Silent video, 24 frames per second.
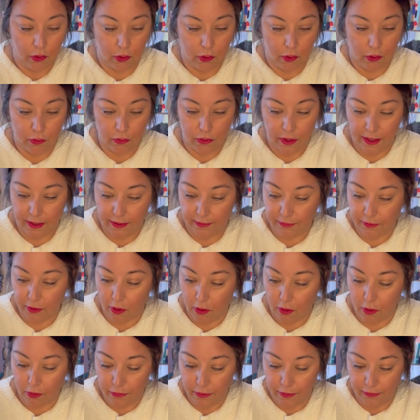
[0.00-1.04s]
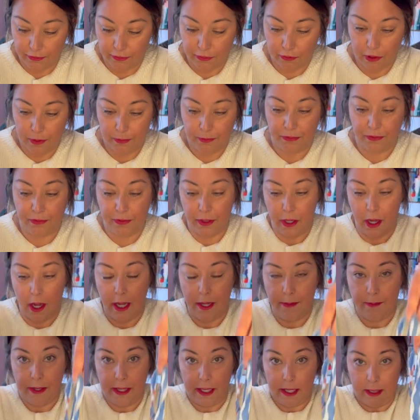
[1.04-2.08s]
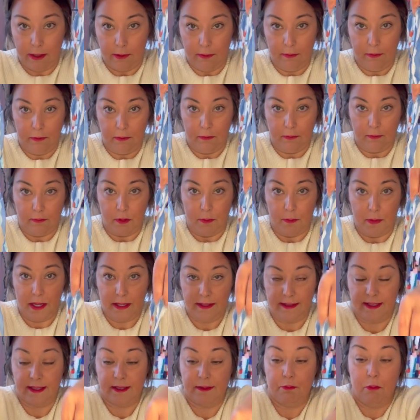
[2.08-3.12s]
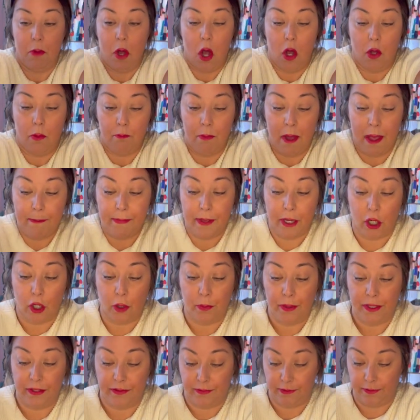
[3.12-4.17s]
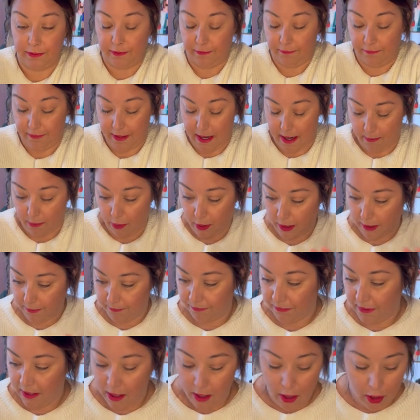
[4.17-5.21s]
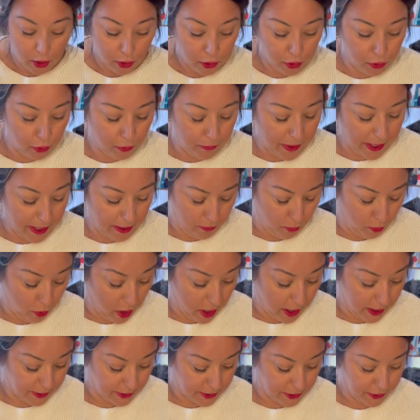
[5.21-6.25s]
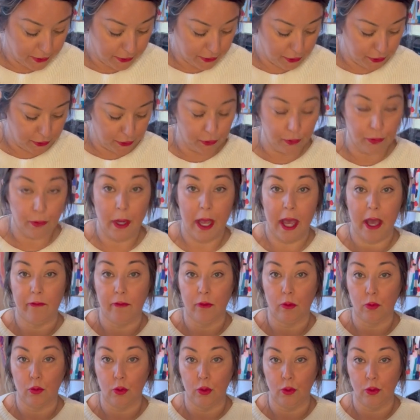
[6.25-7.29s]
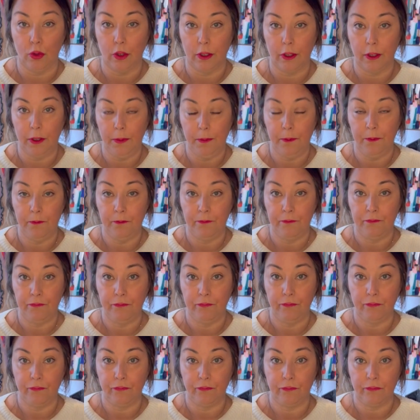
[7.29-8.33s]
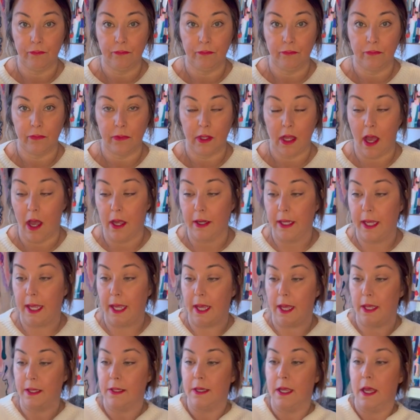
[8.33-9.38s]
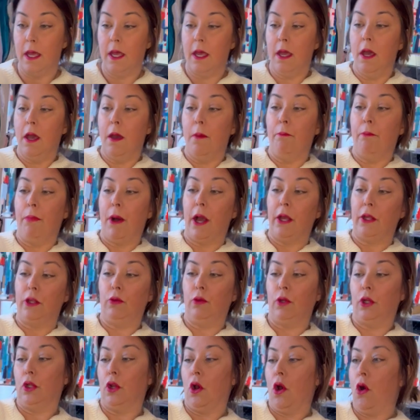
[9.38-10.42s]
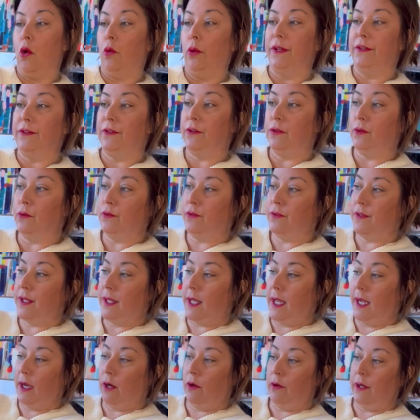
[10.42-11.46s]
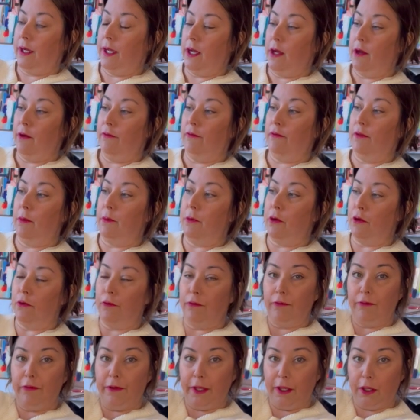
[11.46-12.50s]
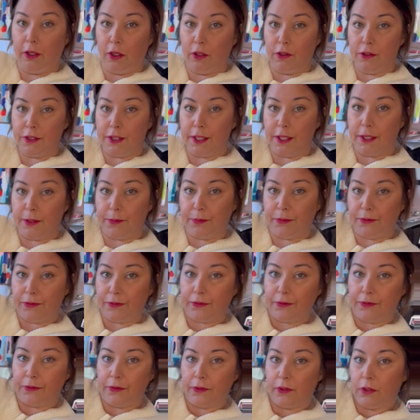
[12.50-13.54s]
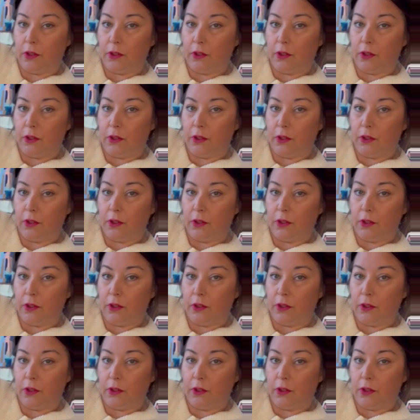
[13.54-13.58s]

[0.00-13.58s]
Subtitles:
these are the strips that I made from my bigger pieces of fabric. You may want to have a ruler on hand, but you can always use the area from your fingertips